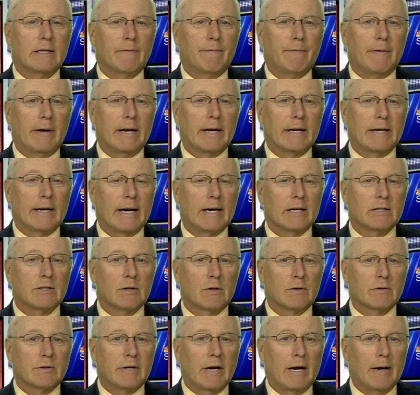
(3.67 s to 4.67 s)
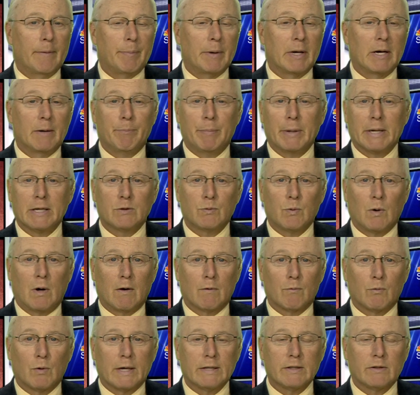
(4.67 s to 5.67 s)
Defending national champion and Big
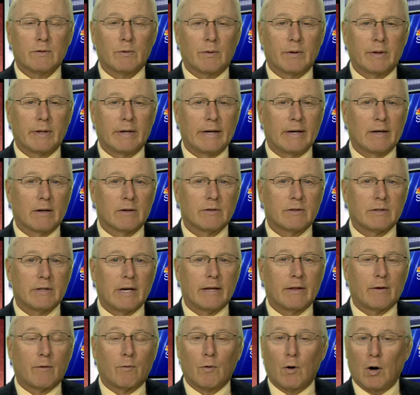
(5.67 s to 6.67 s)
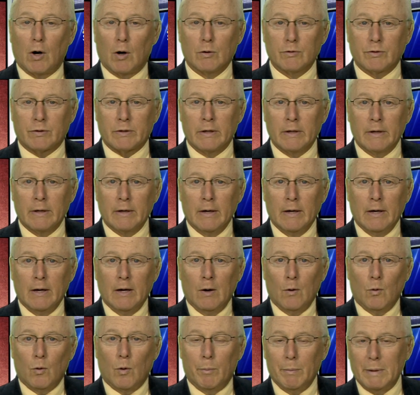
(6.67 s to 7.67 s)
12 Wrestler of the Year, Seth Gross,
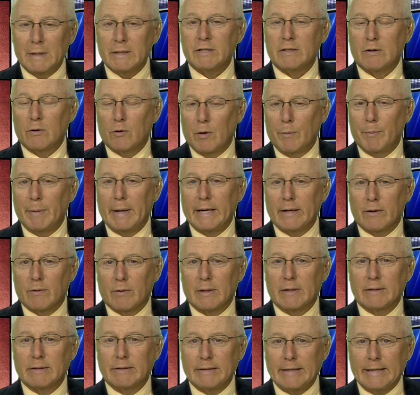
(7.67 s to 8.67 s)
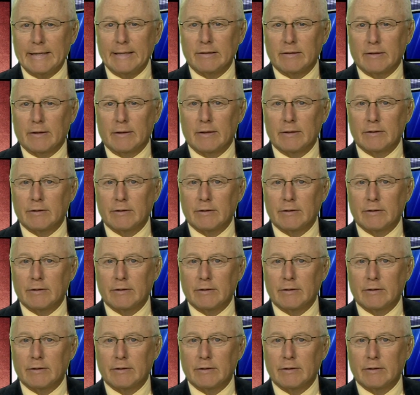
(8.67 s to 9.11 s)
will miss the remainder of the season.